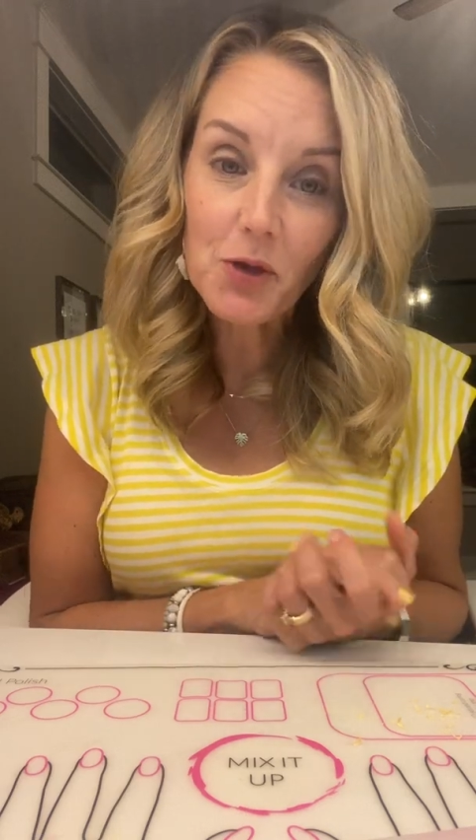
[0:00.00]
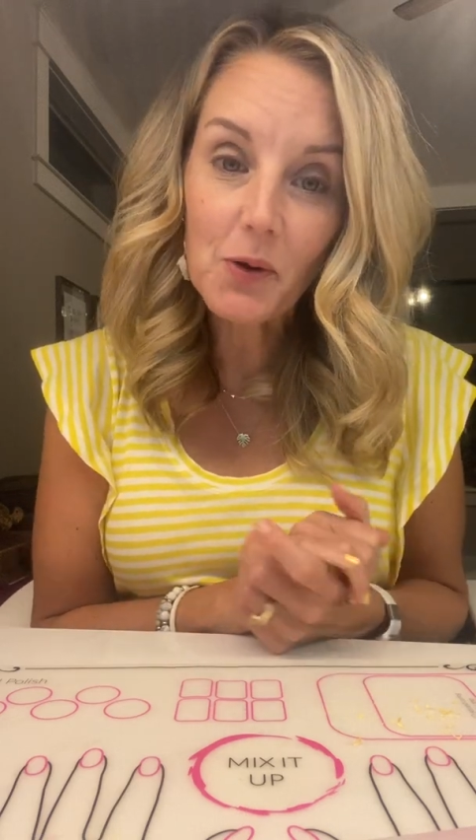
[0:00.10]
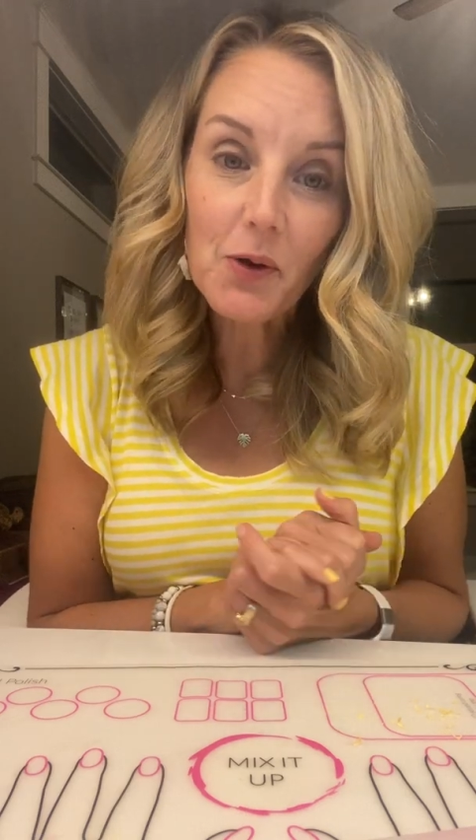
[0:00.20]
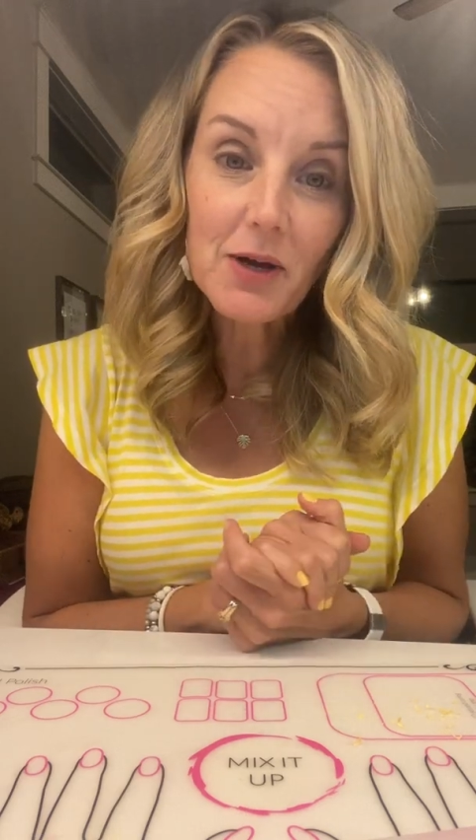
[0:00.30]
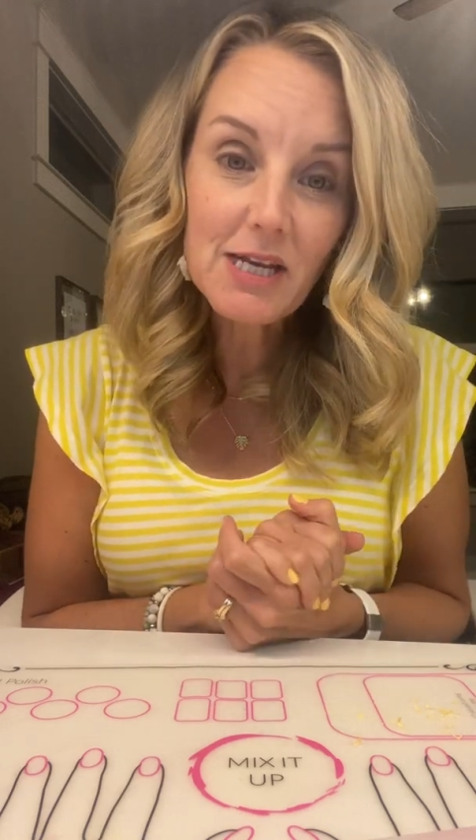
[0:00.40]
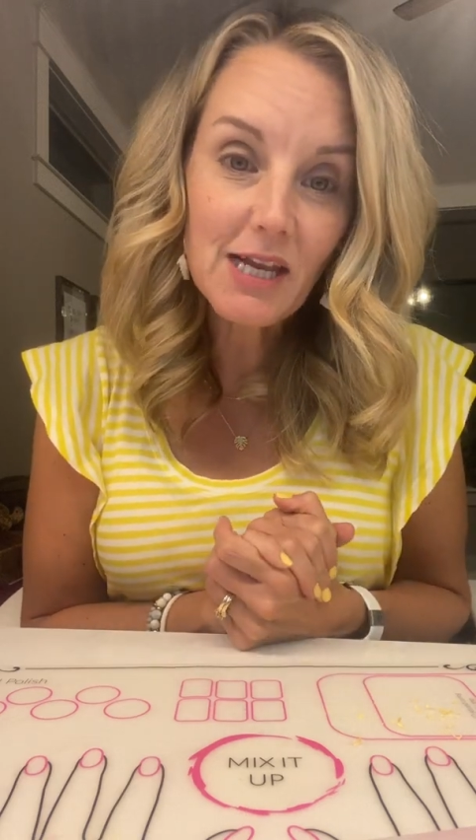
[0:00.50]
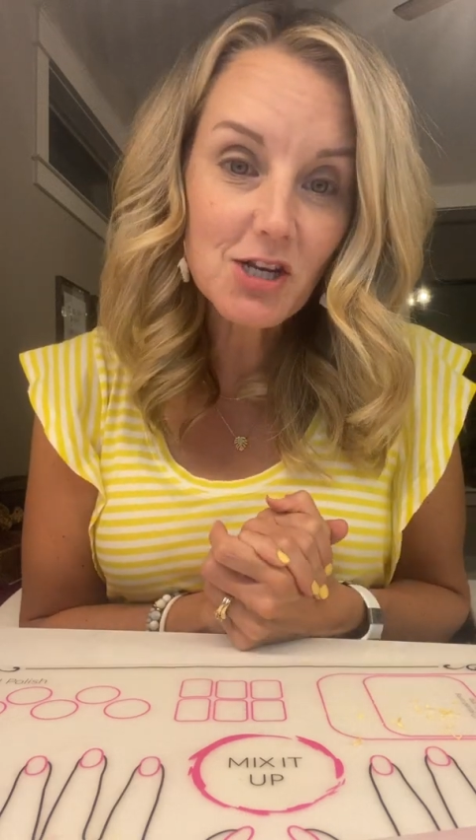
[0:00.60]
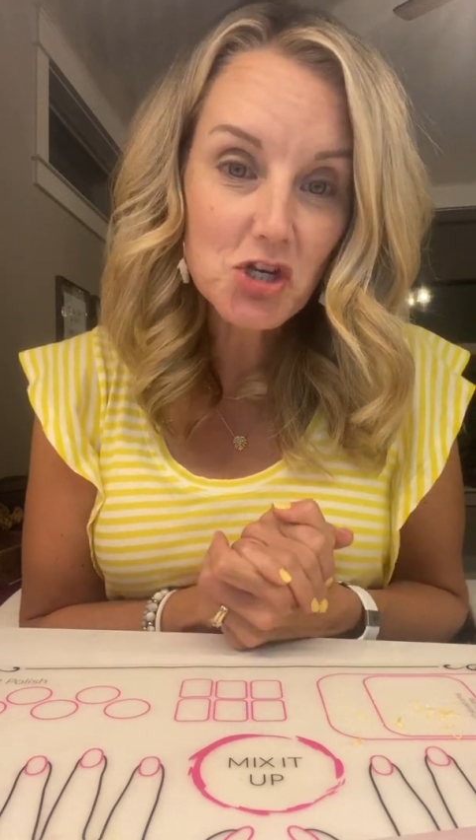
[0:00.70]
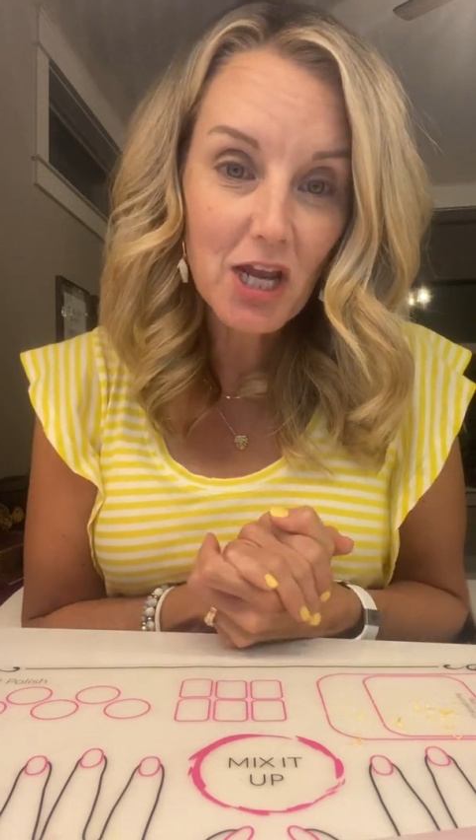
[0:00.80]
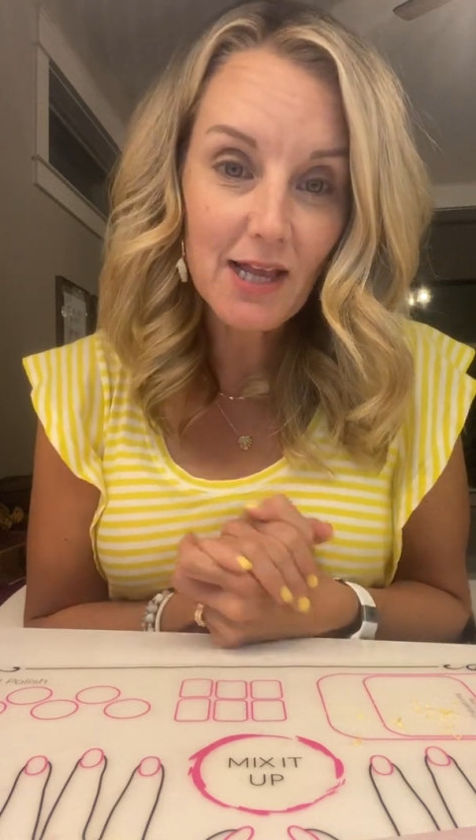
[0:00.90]
you are going to get
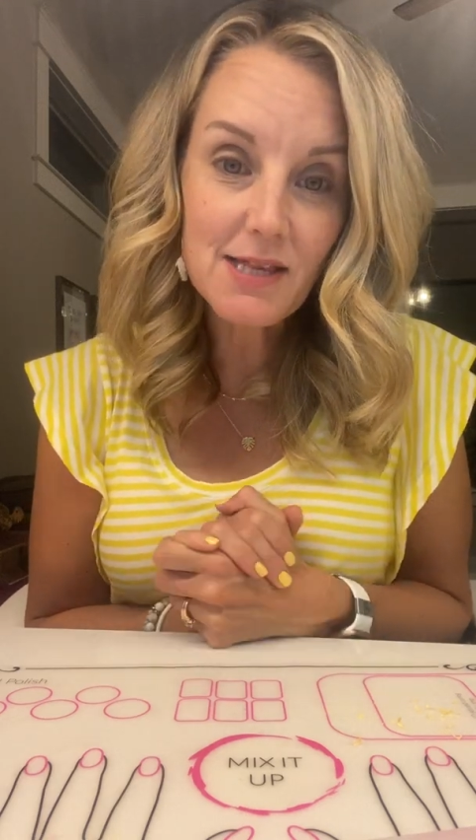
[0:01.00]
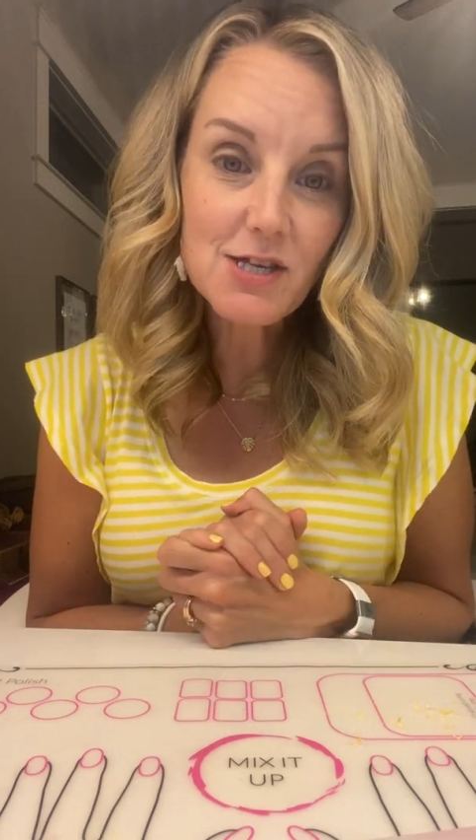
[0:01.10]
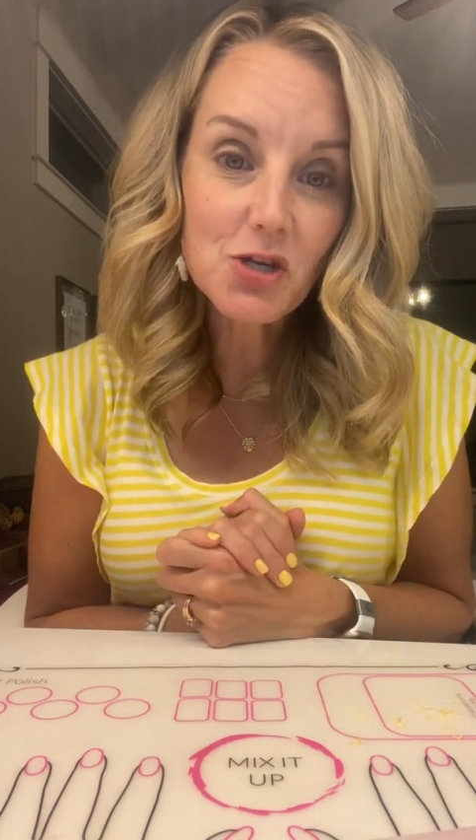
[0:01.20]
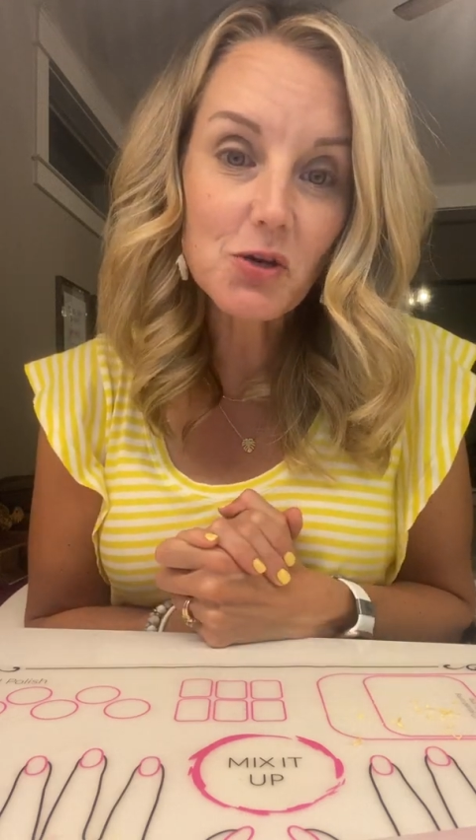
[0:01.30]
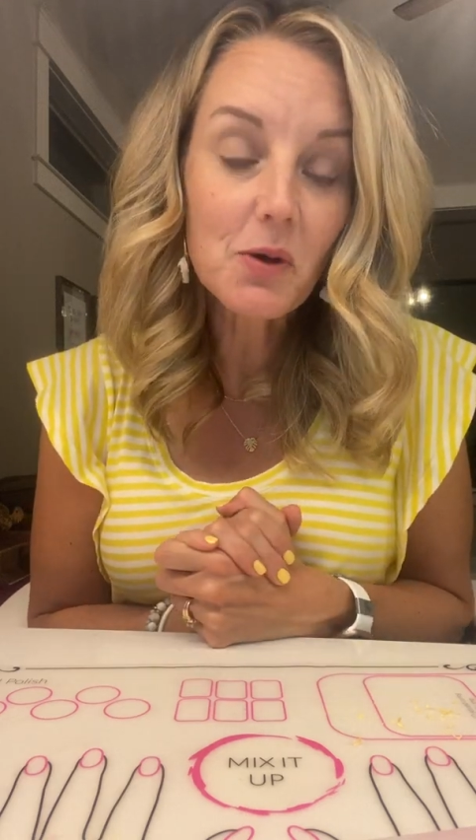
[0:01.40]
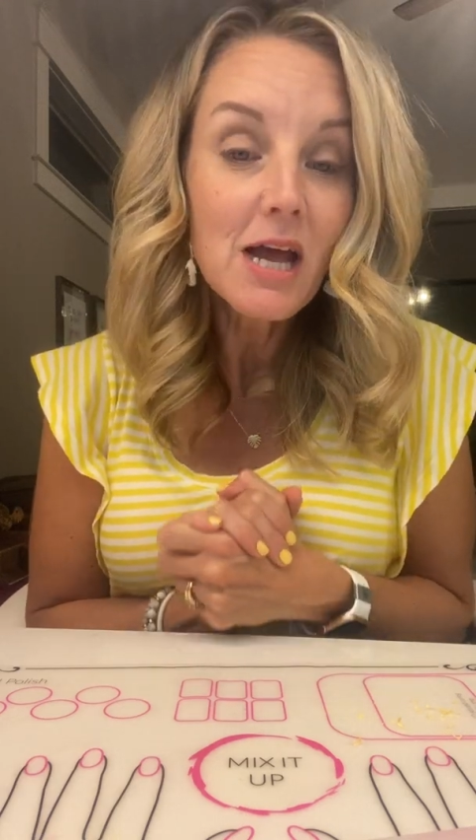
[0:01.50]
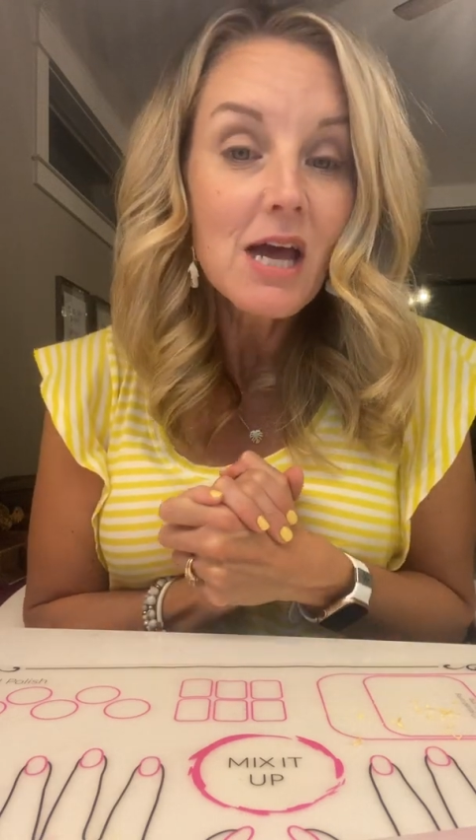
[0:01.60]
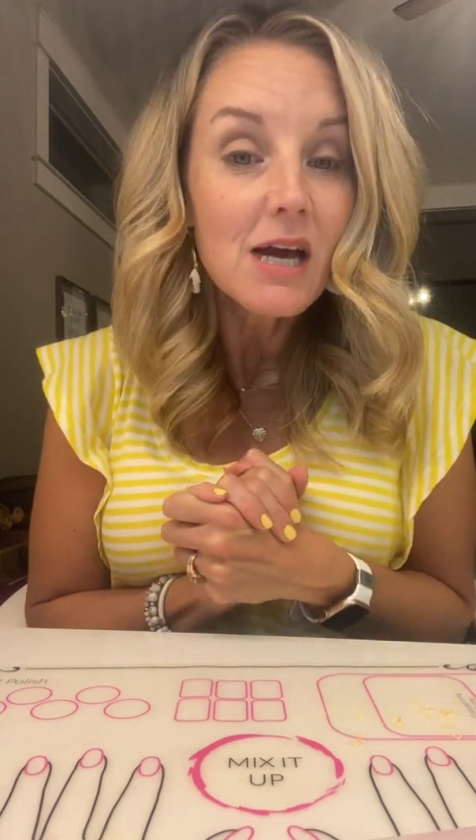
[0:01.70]
a chance to